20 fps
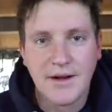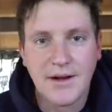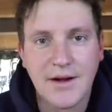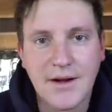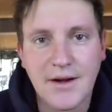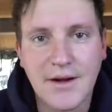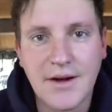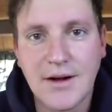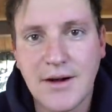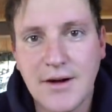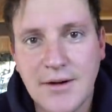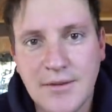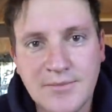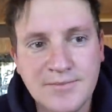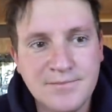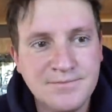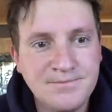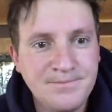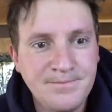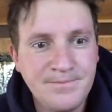
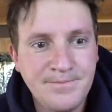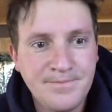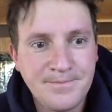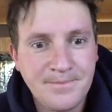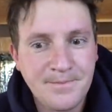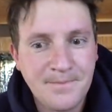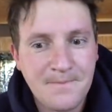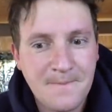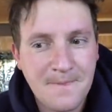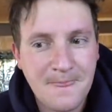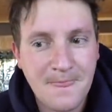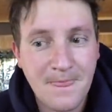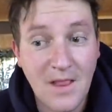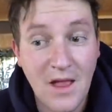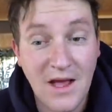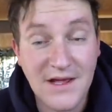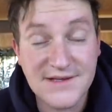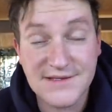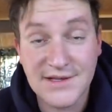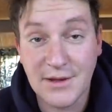Um,
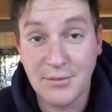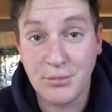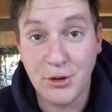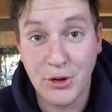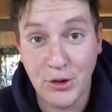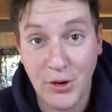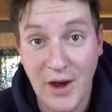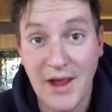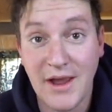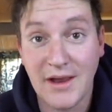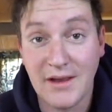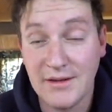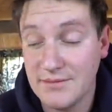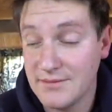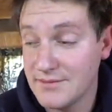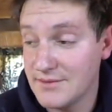I slept great.